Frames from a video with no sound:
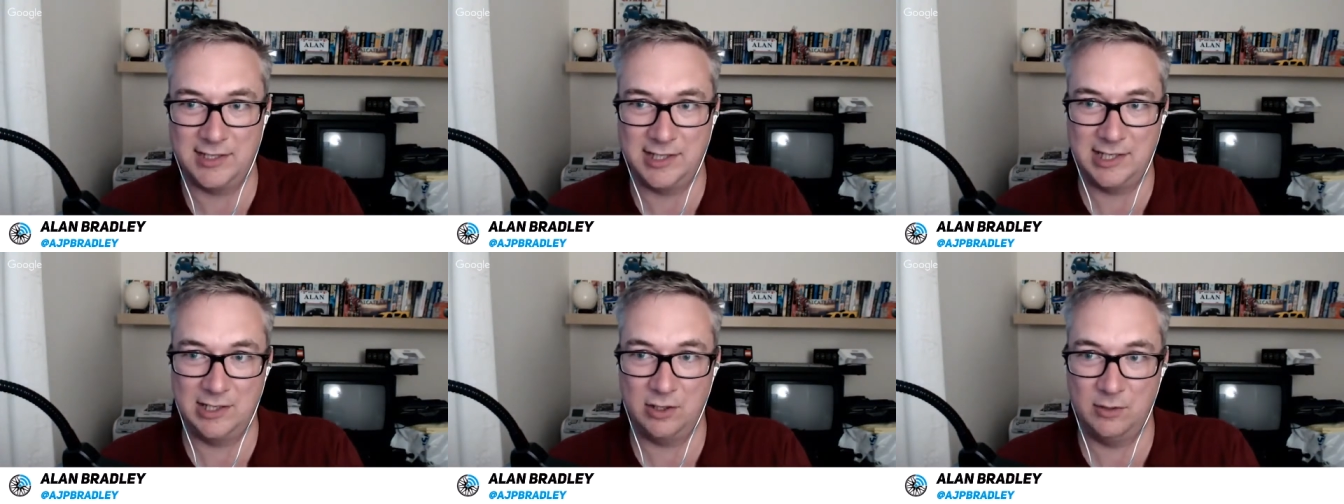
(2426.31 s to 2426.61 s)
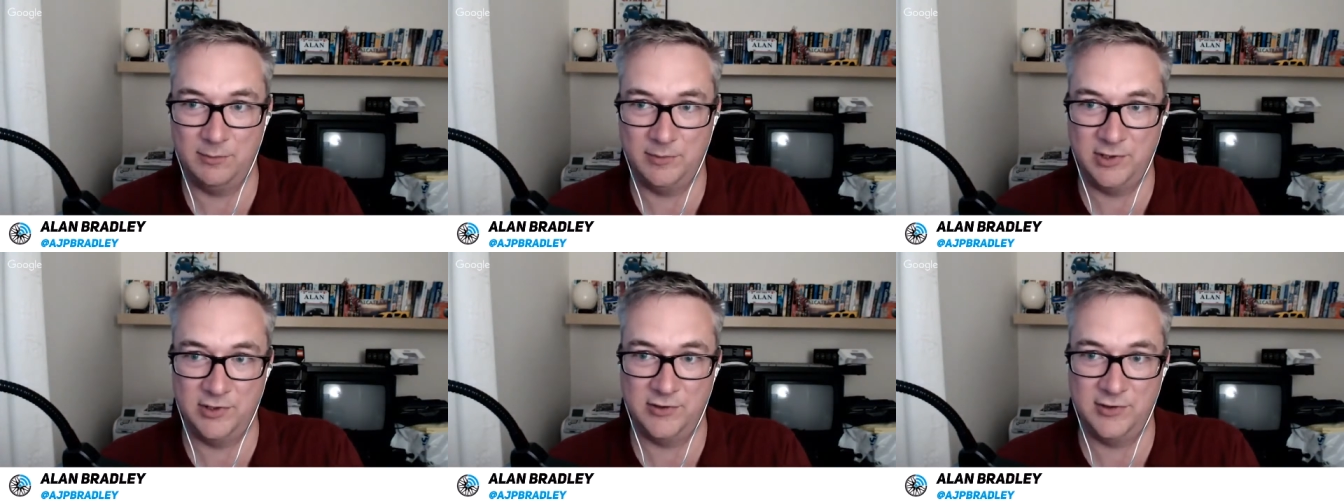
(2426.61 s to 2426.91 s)

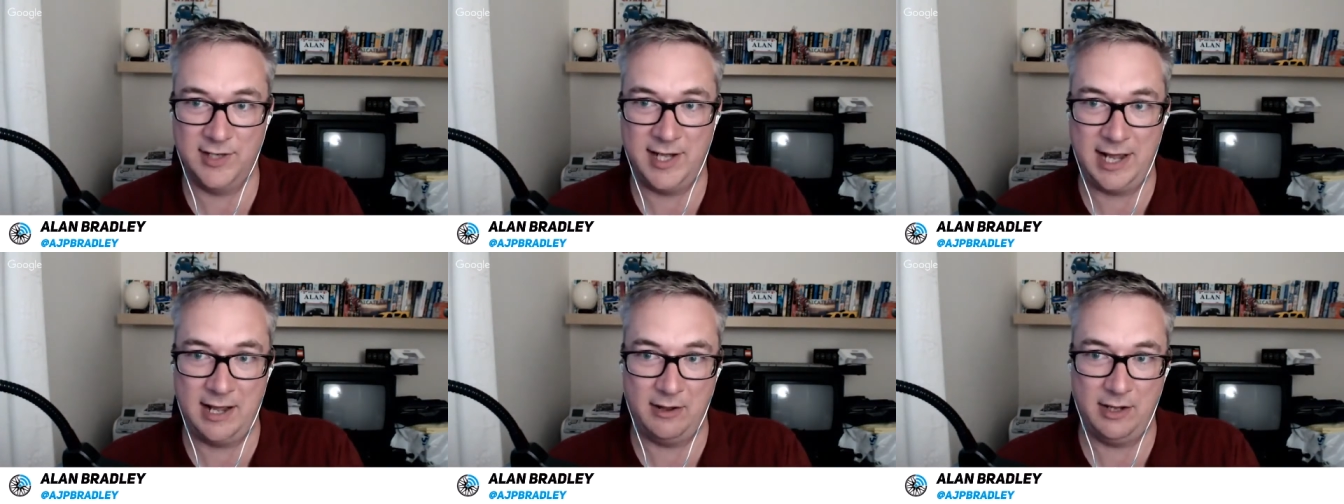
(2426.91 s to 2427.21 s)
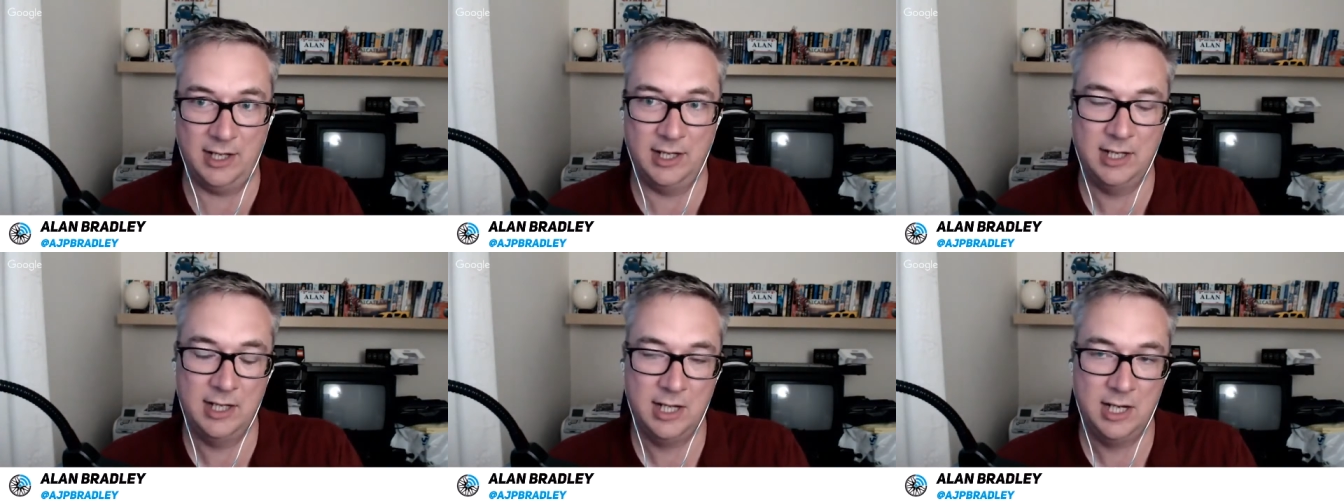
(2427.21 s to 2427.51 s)
kilometers an
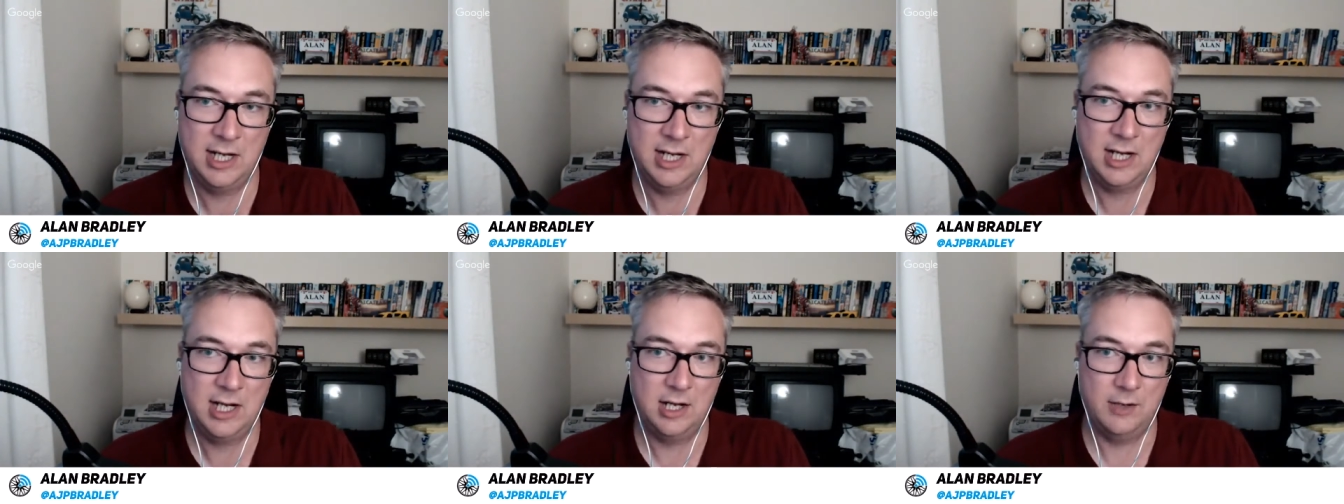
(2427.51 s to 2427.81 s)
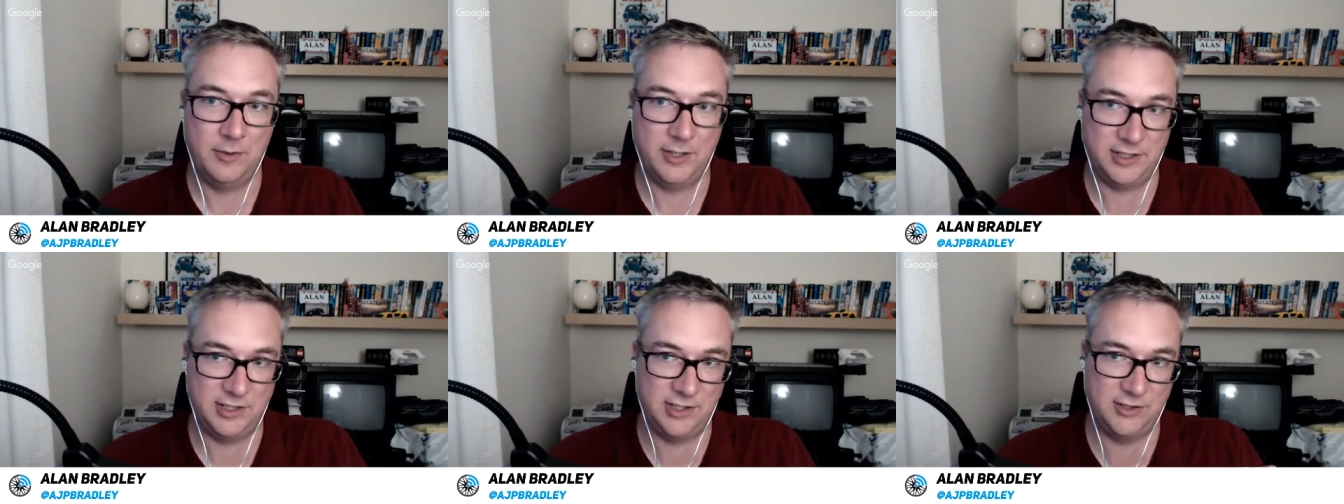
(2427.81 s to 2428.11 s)
hour,
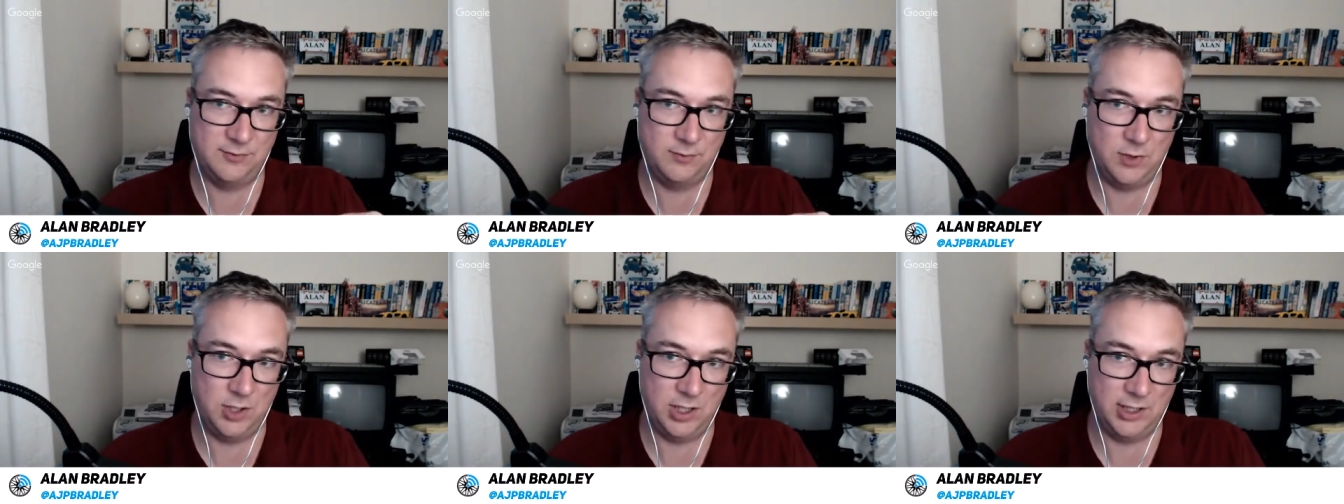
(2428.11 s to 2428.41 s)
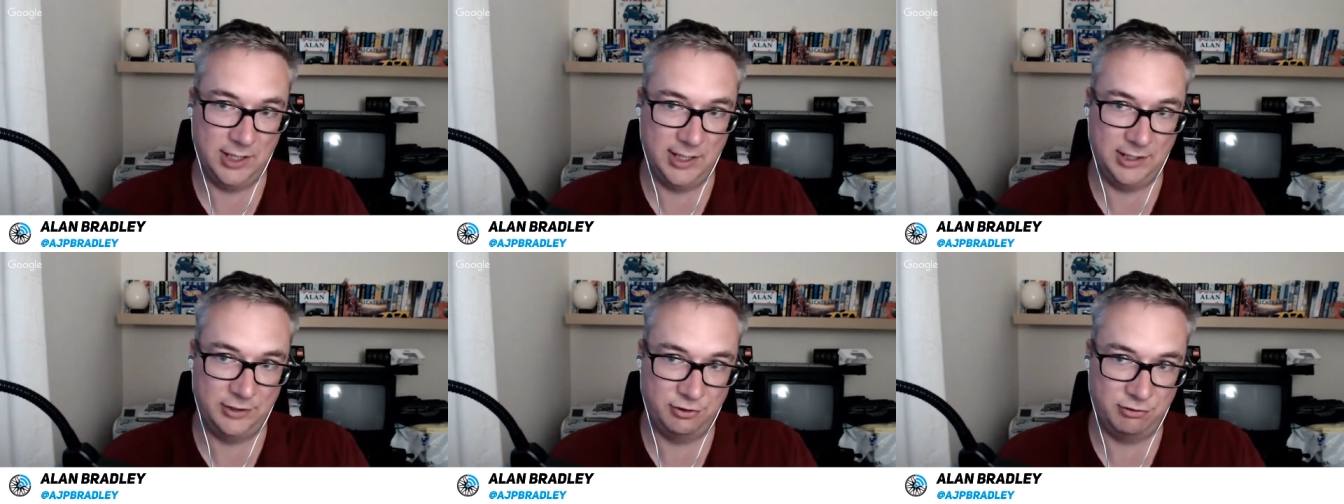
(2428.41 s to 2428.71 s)
which is what
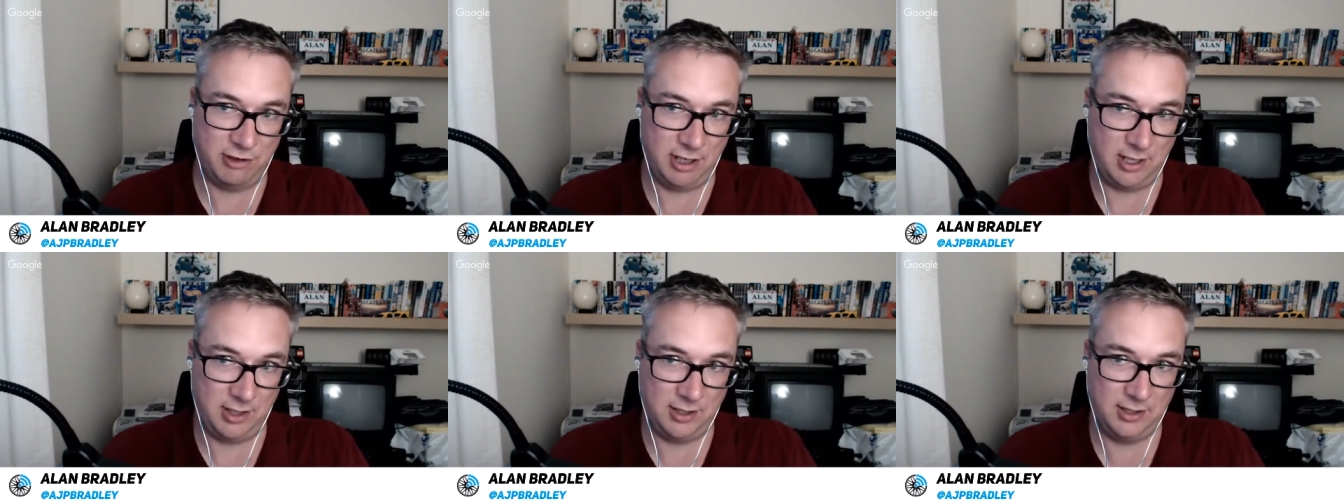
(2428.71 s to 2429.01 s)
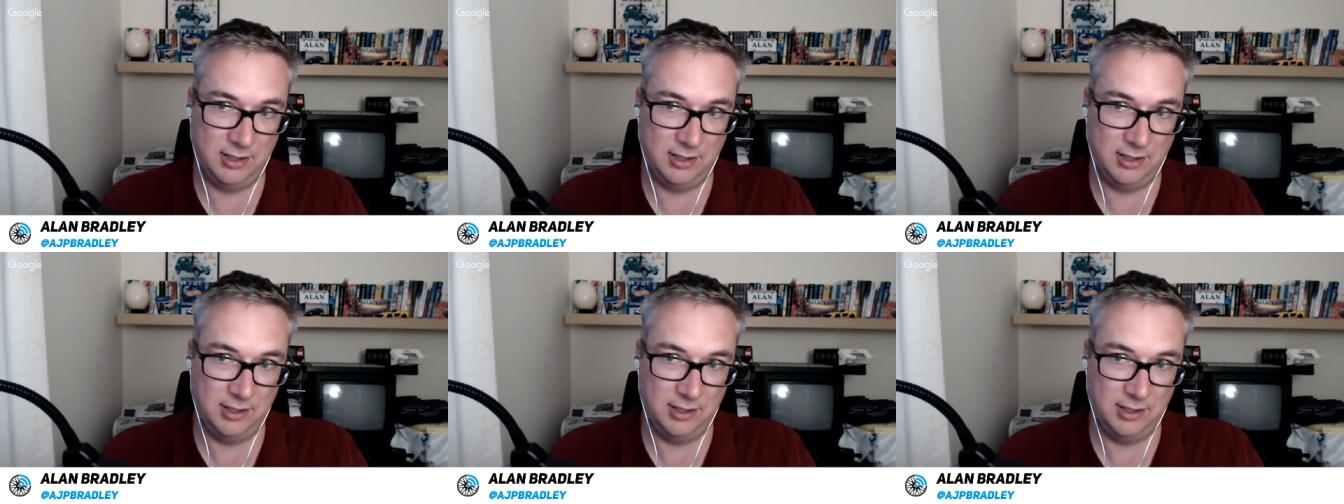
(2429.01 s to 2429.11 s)
a truck,